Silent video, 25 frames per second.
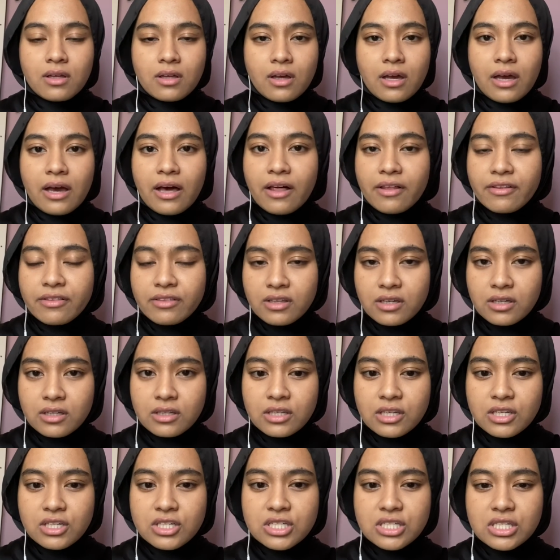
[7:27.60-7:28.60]
health
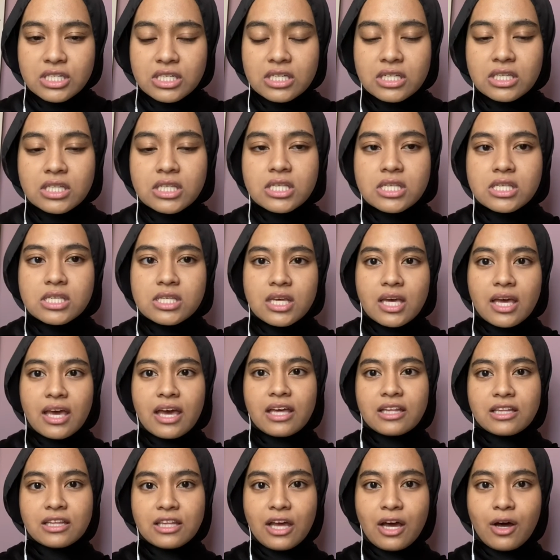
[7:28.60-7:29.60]
conditions.
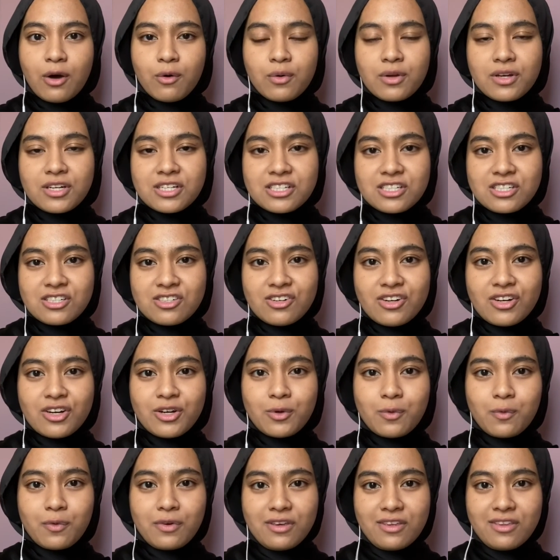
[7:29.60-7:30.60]
And now we are struck
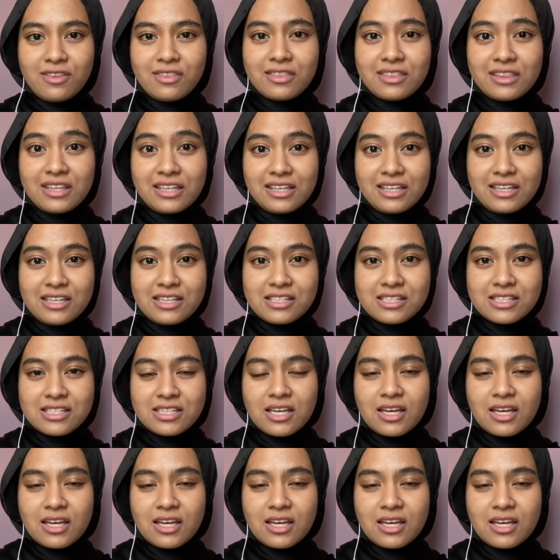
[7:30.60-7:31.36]
with this